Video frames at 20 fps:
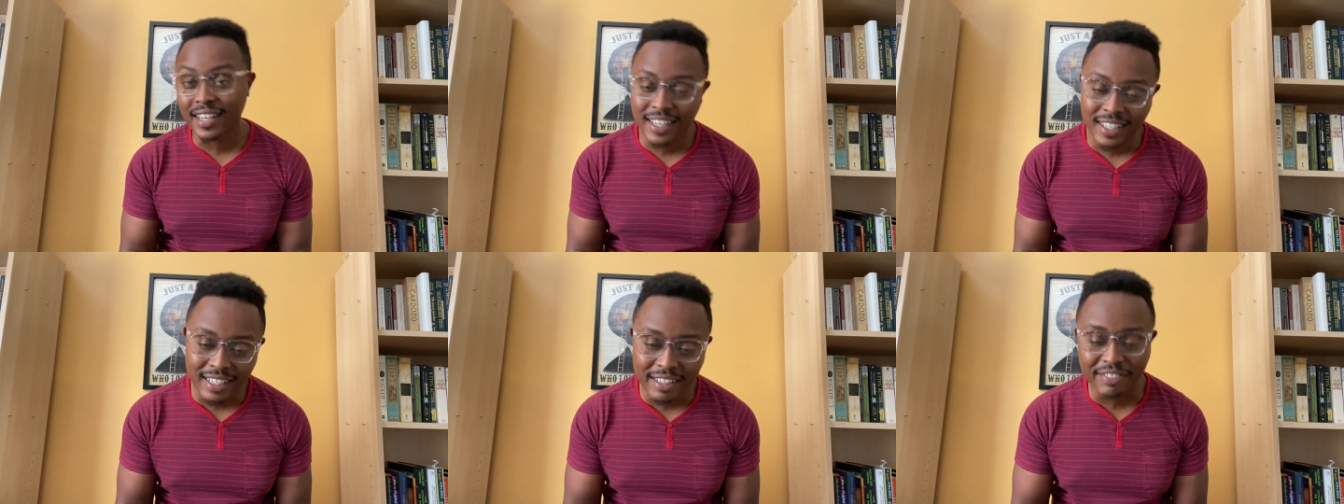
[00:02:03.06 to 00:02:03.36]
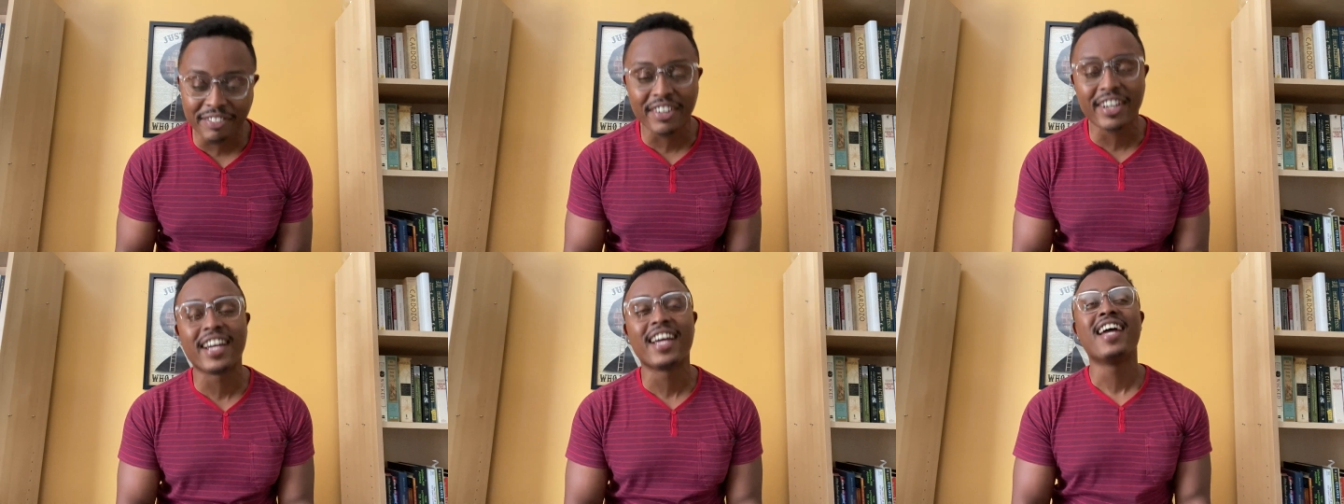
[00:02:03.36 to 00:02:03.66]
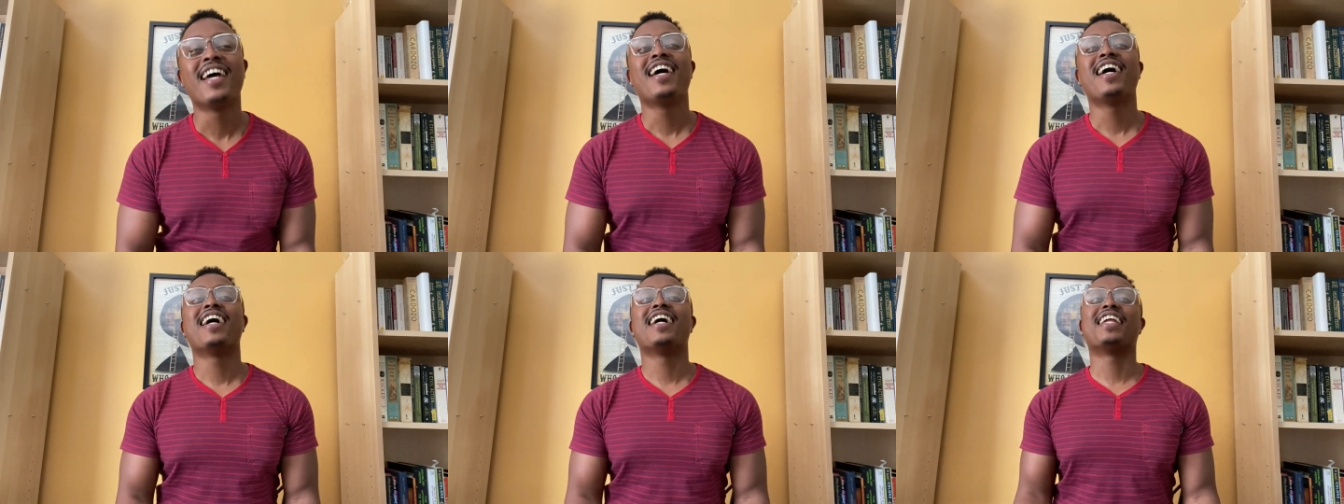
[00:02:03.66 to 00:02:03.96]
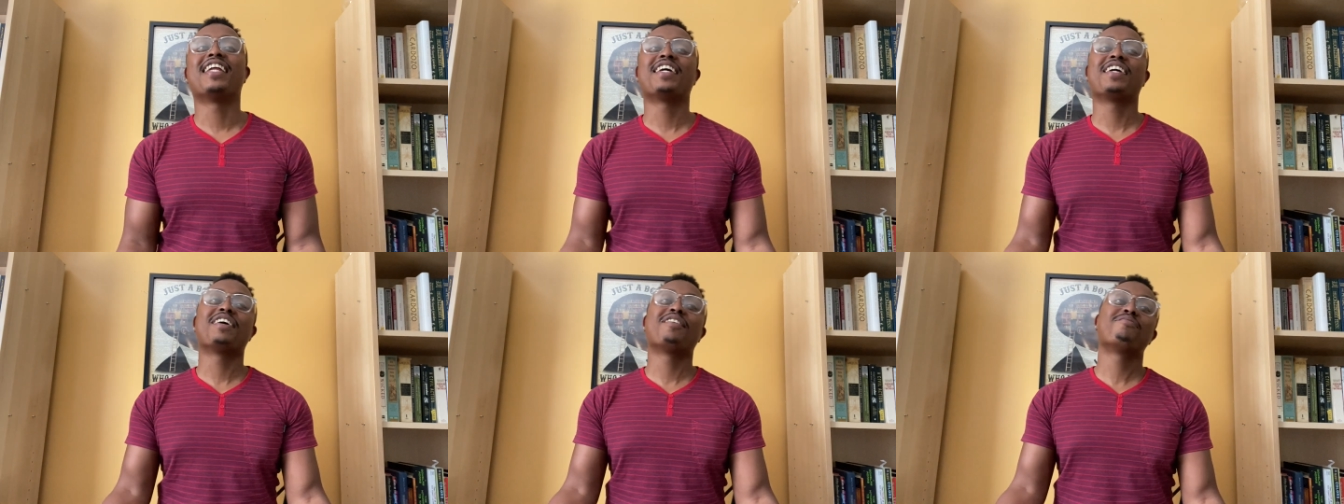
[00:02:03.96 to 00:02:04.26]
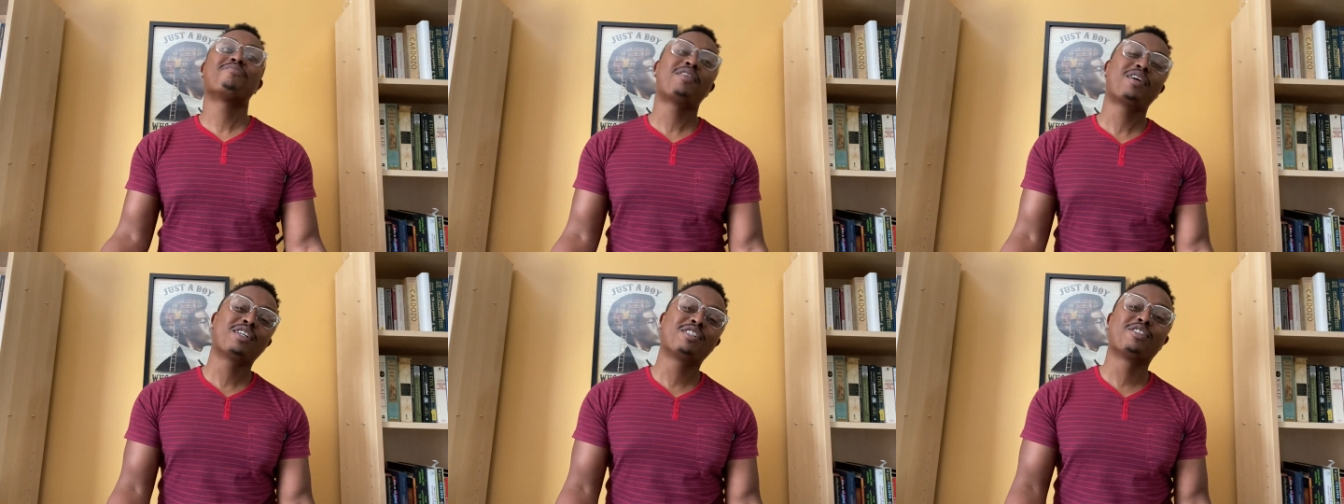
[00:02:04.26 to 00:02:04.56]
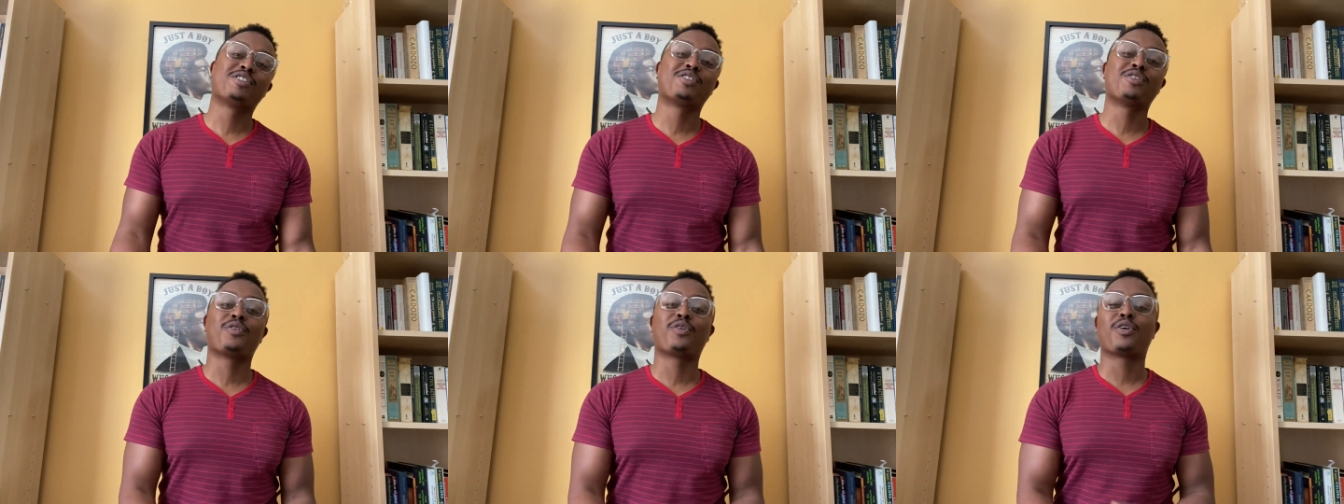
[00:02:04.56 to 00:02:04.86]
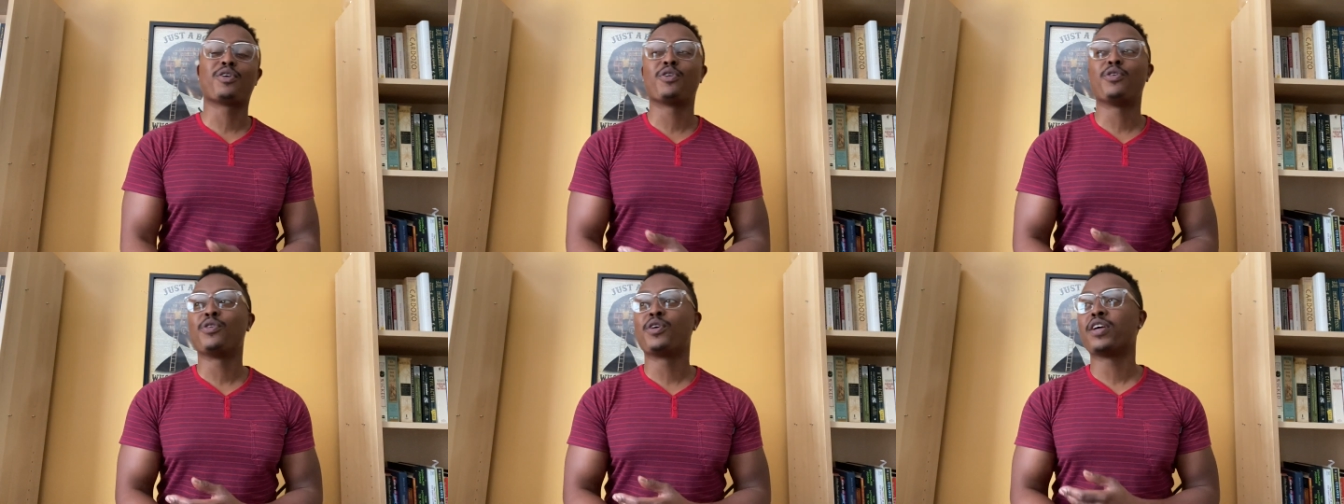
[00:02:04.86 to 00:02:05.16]
delivery. And then you have Martin
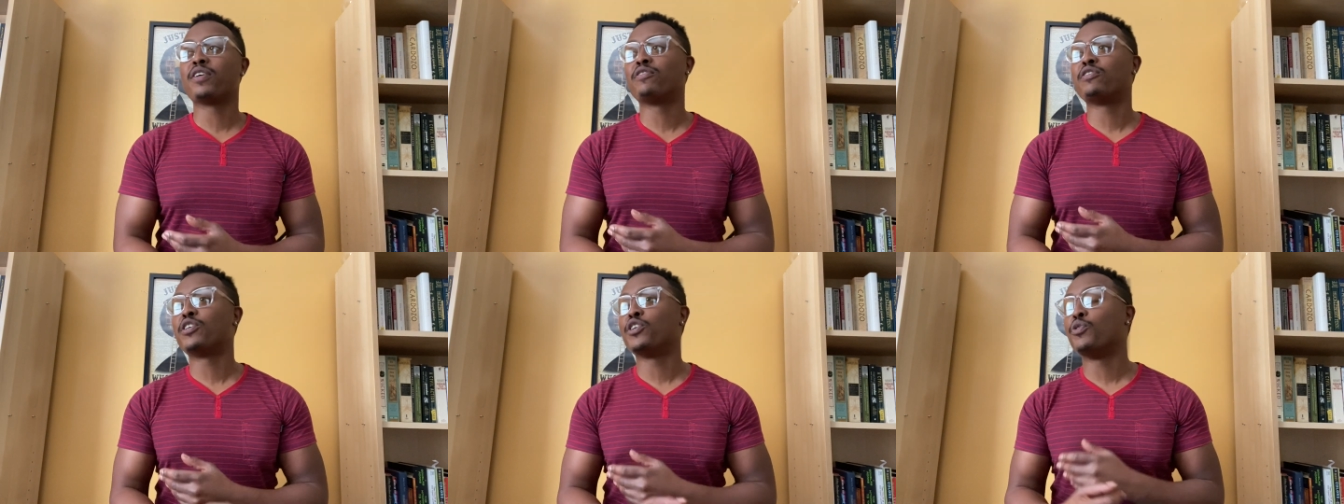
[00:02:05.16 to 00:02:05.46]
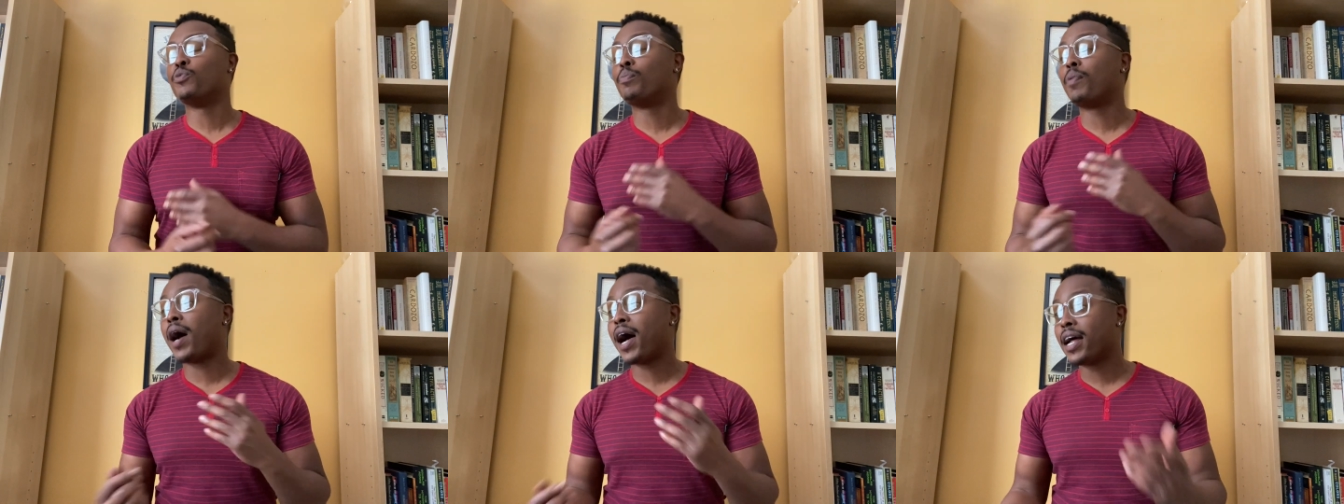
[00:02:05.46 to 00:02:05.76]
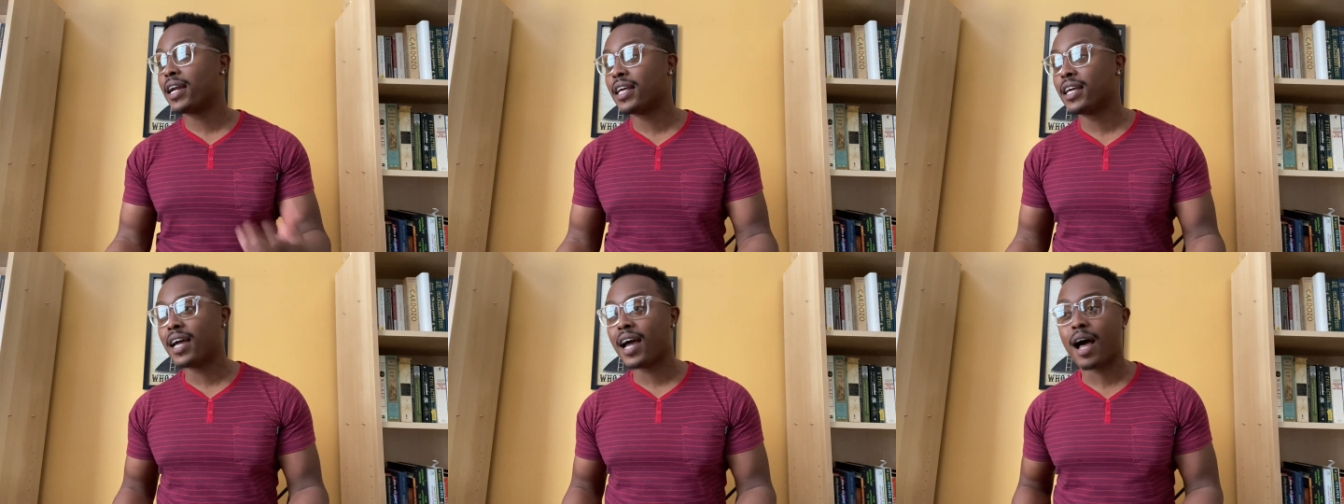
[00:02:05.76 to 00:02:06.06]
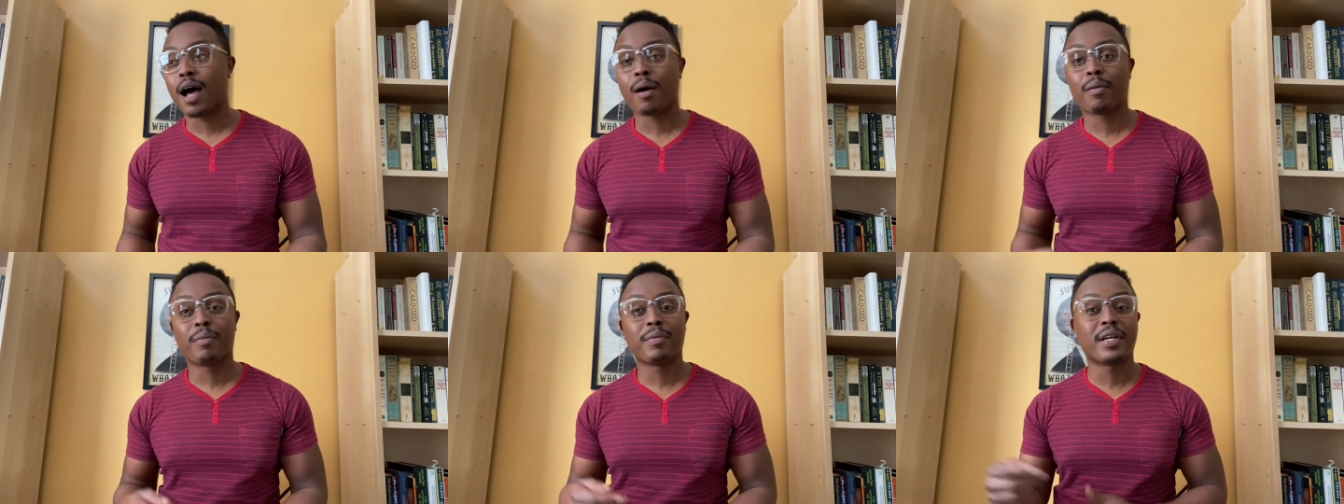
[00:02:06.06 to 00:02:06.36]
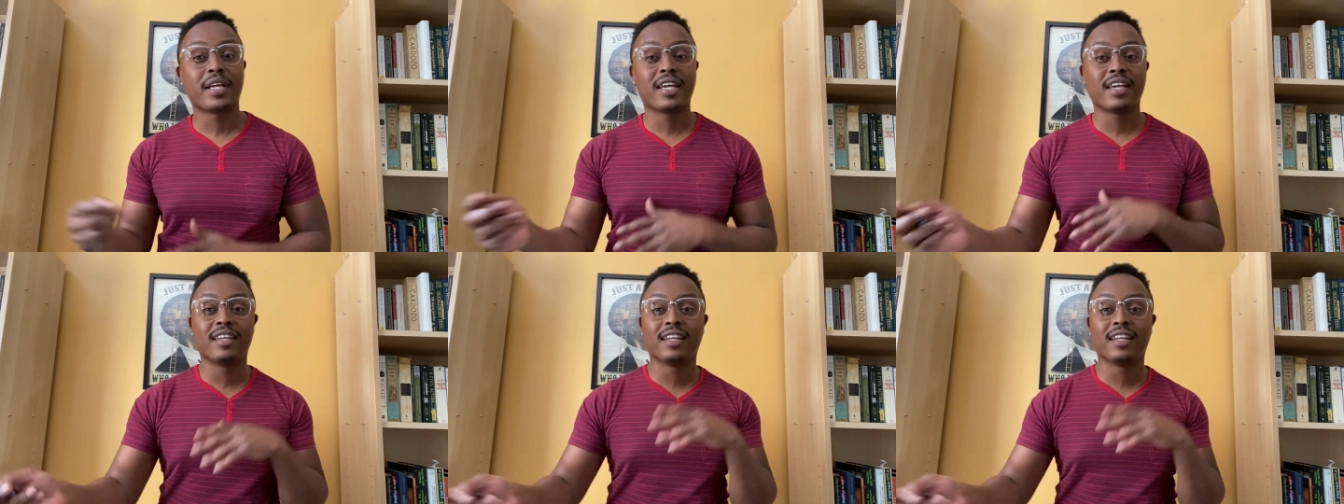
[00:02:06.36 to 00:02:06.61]
Short who gives you body comedy,